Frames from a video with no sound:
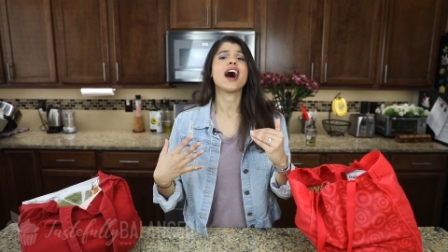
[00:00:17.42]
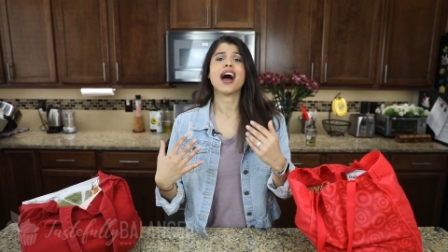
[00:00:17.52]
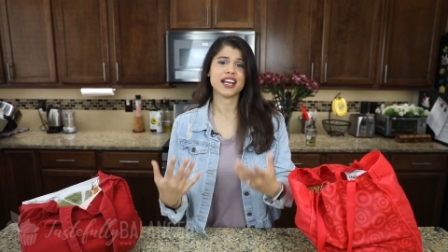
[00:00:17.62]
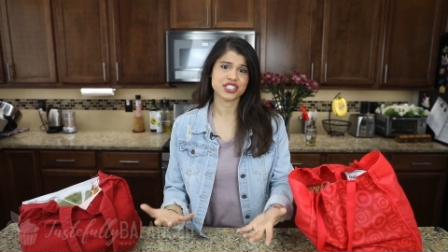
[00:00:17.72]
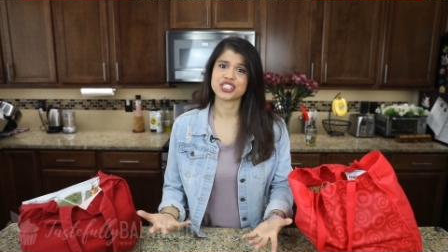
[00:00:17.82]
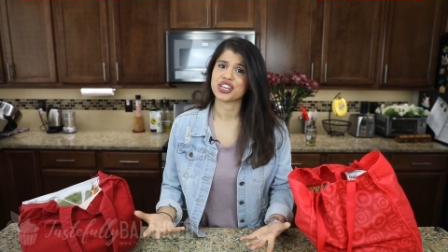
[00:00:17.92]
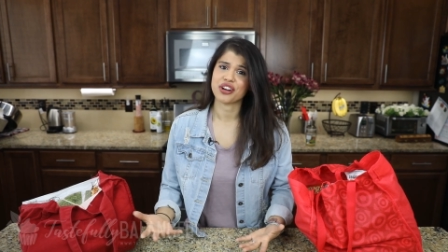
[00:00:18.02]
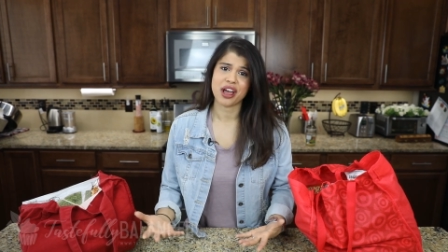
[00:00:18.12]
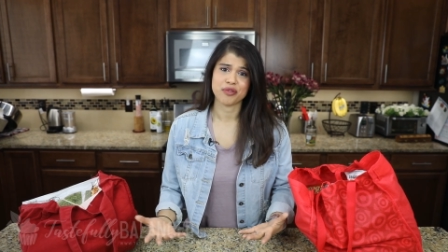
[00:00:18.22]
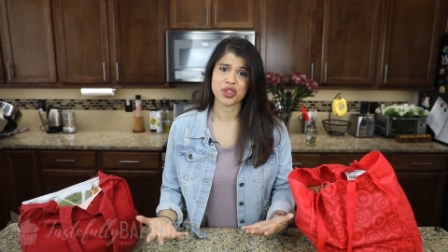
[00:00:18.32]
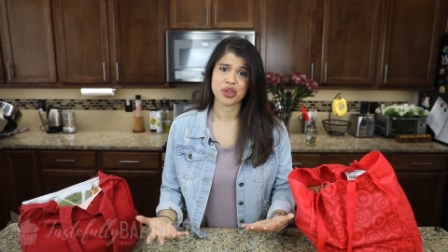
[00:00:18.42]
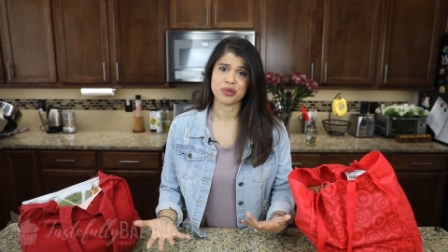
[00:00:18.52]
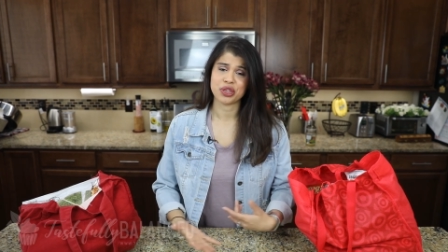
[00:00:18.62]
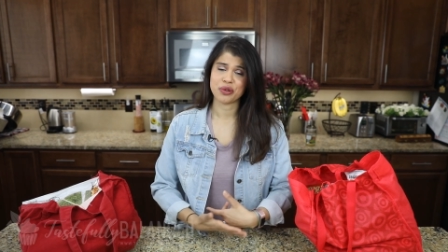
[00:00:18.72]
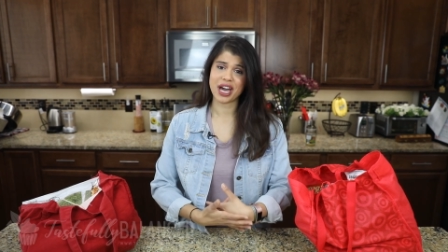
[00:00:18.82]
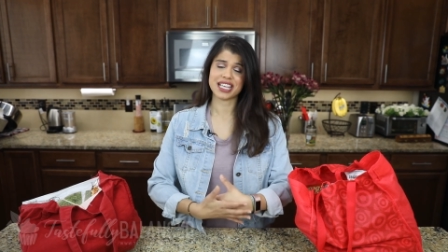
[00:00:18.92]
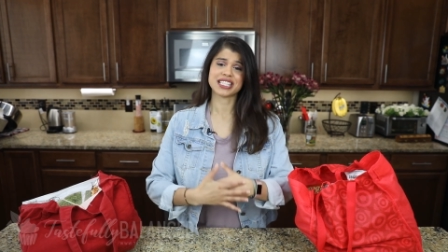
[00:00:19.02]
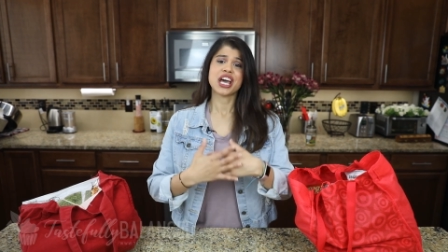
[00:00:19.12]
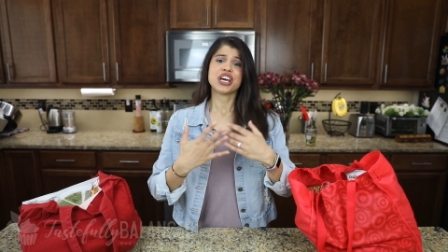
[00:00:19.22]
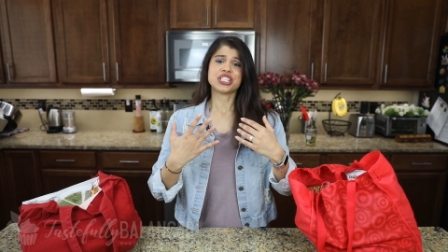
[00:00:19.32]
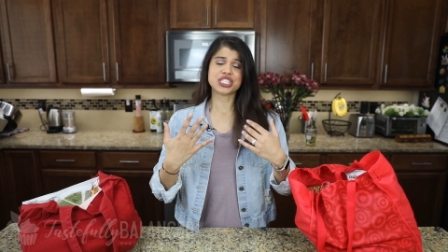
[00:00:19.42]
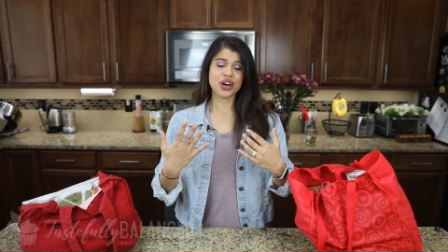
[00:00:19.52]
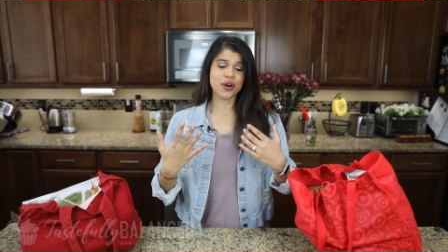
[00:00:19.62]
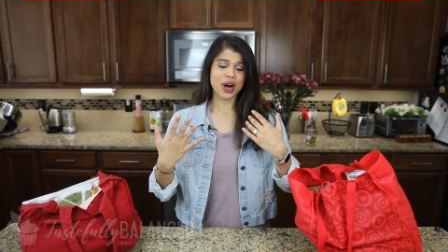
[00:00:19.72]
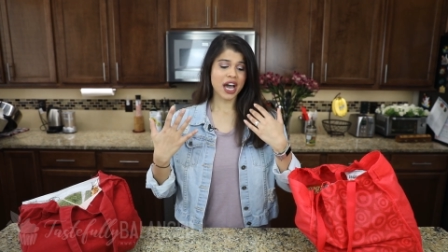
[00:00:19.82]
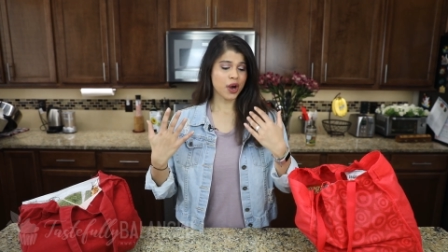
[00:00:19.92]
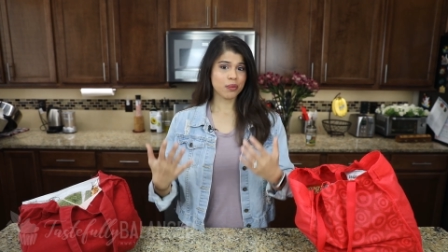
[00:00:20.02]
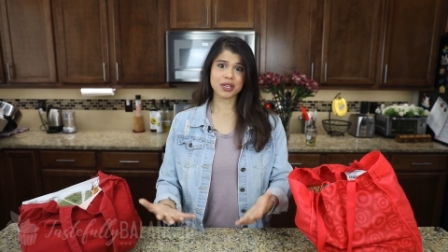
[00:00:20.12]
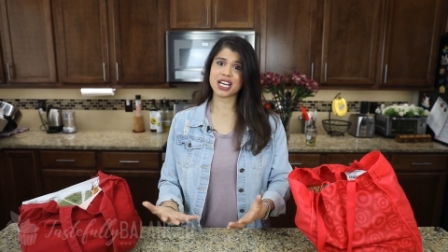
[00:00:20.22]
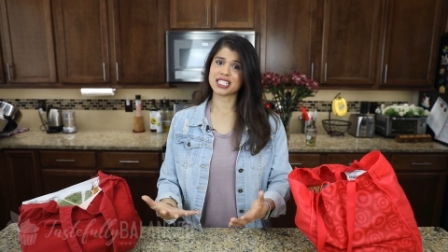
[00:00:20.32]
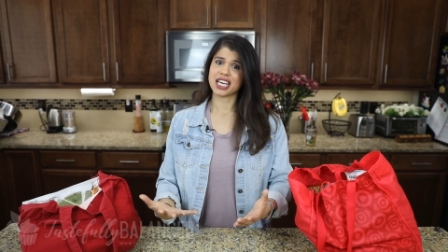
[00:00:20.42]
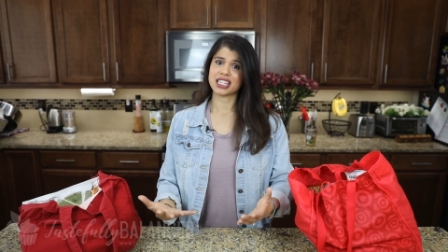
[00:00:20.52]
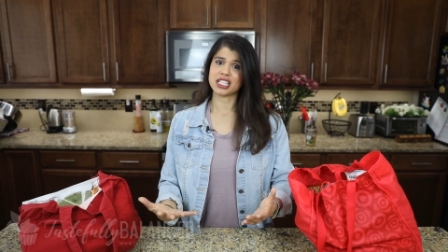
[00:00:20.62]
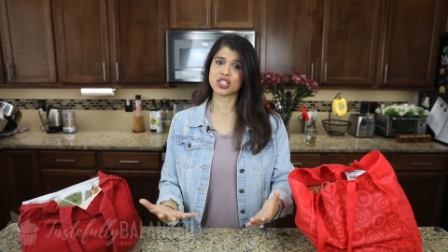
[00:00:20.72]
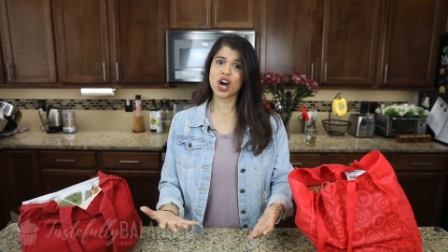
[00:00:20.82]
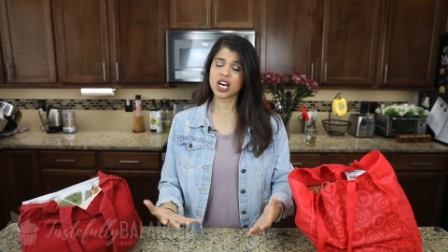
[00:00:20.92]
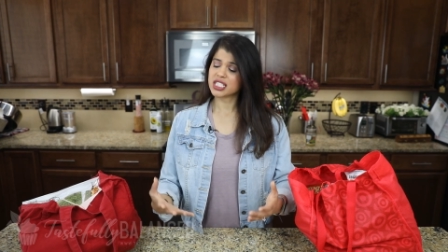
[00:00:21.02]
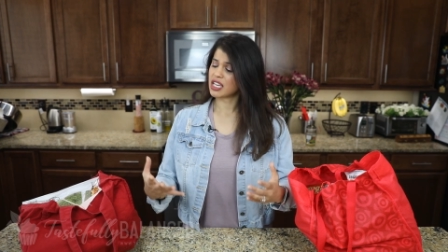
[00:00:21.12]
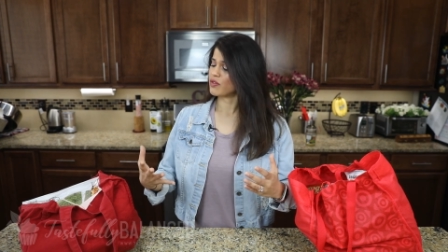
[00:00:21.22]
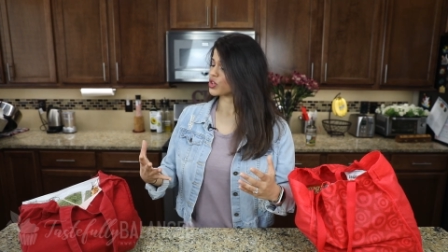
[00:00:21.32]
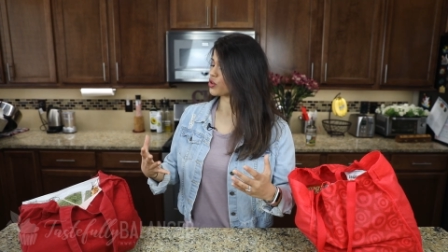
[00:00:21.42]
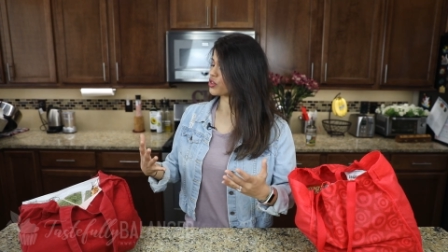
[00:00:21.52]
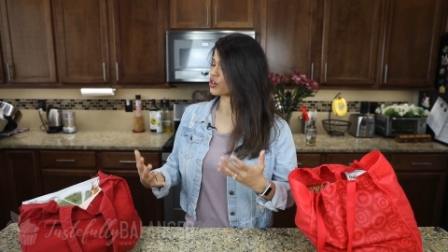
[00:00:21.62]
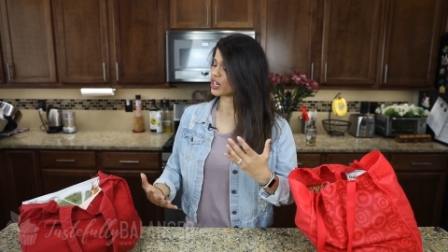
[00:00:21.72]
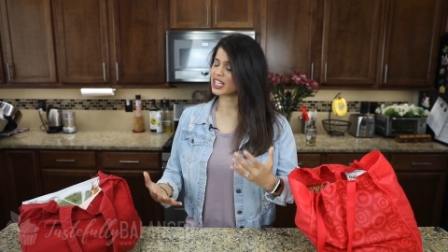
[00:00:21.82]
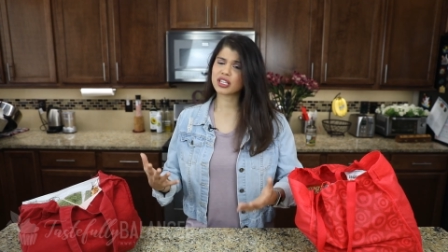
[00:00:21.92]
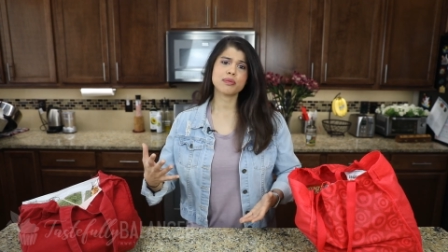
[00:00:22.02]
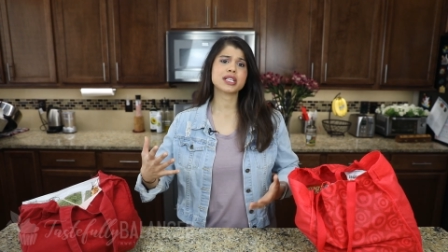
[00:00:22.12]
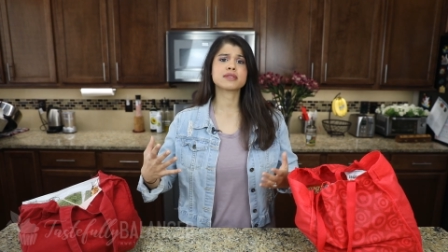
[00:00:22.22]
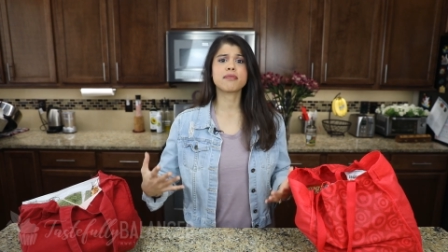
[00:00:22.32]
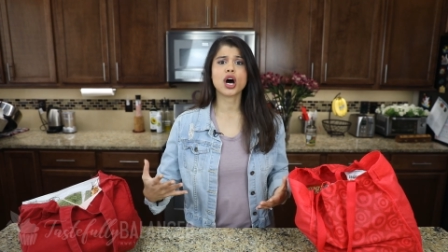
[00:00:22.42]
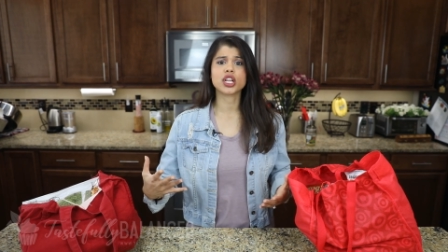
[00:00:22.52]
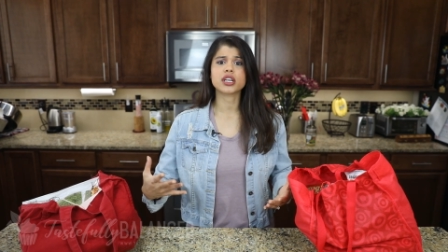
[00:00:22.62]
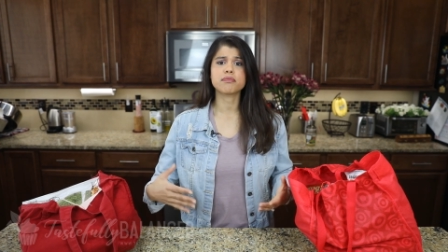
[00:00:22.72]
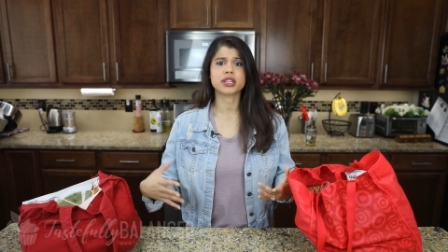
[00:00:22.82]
I just share everything with you guys. So I hope you guys like these hauls, even though they're a little bit smaller,